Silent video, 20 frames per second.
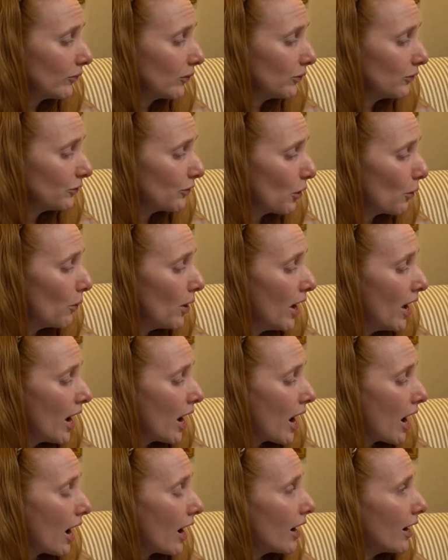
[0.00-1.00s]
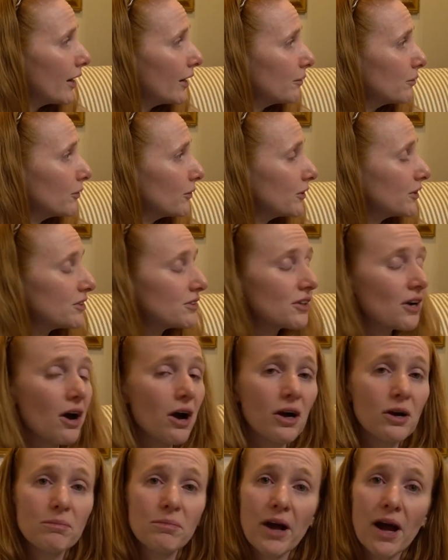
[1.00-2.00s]
So I am going to
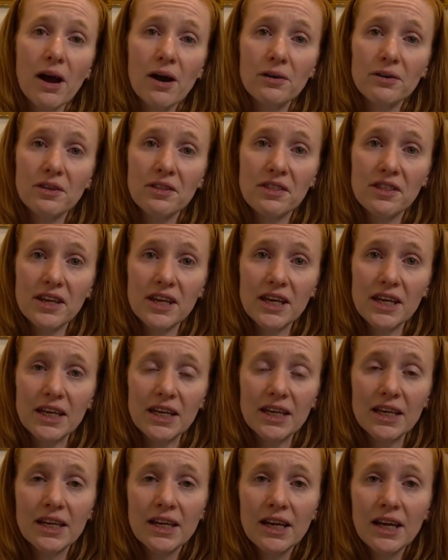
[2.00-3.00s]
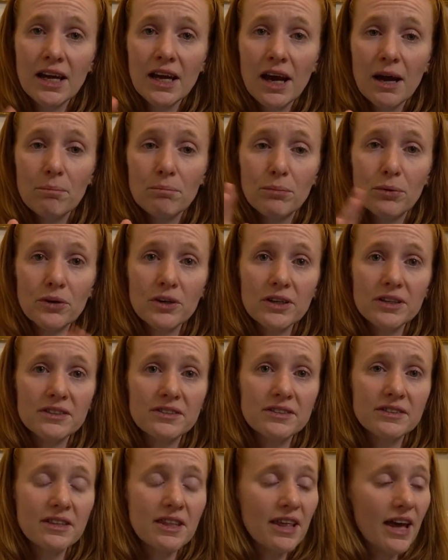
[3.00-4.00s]
talk about the
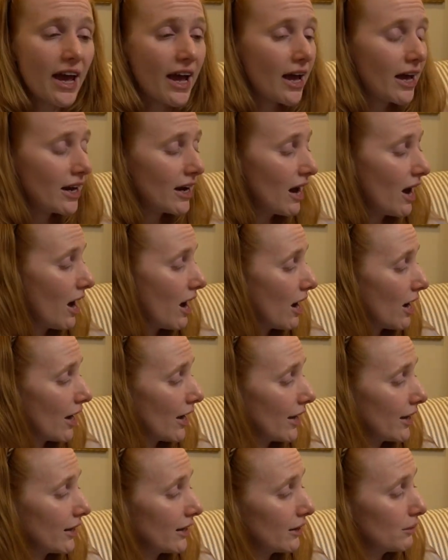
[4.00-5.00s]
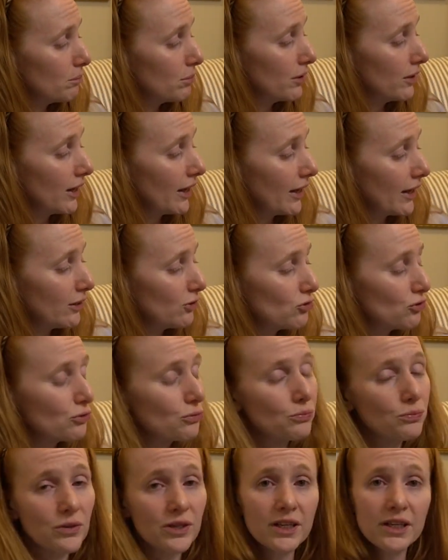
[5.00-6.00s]
books that I plan to
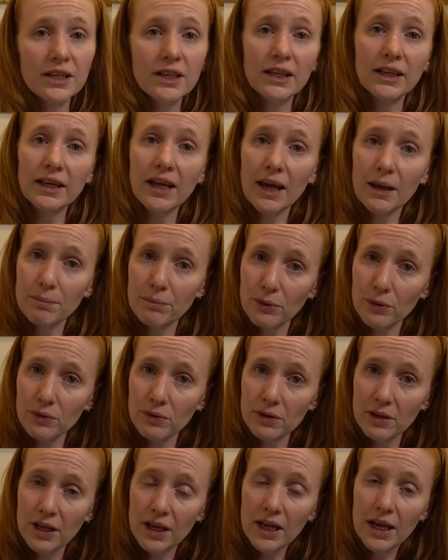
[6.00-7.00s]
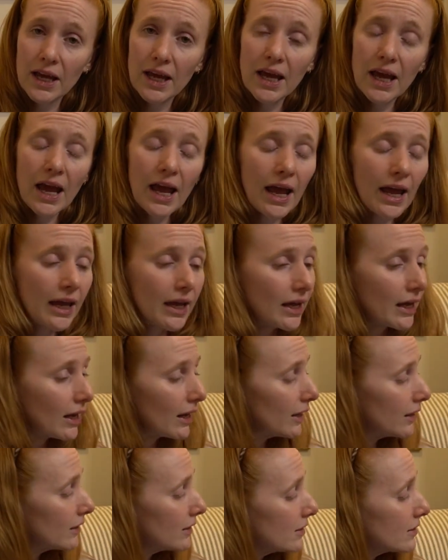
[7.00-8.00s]
read in April
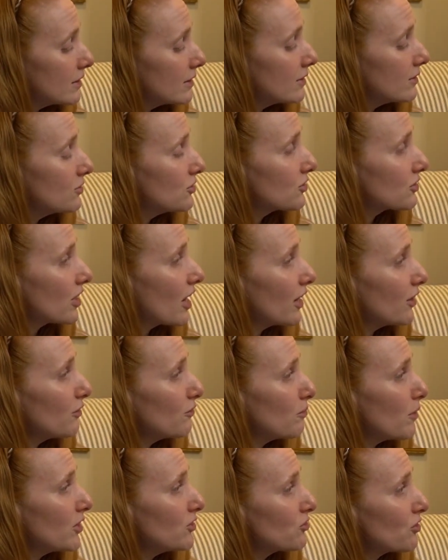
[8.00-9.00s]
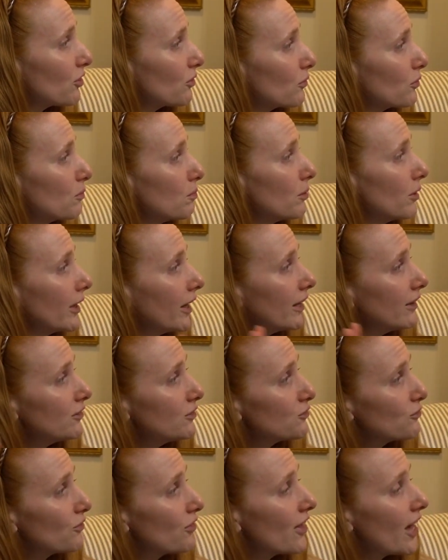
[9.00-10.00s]
and just kind of my general
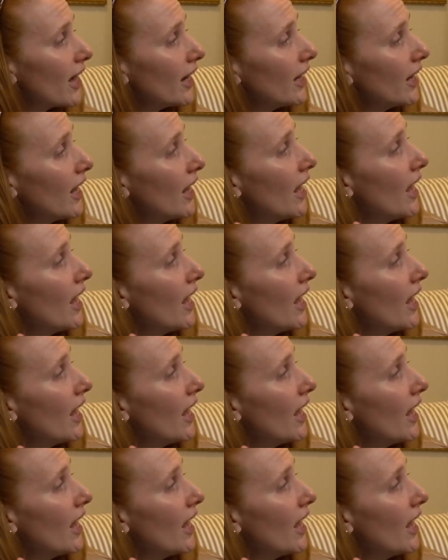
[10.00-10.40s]
plans for that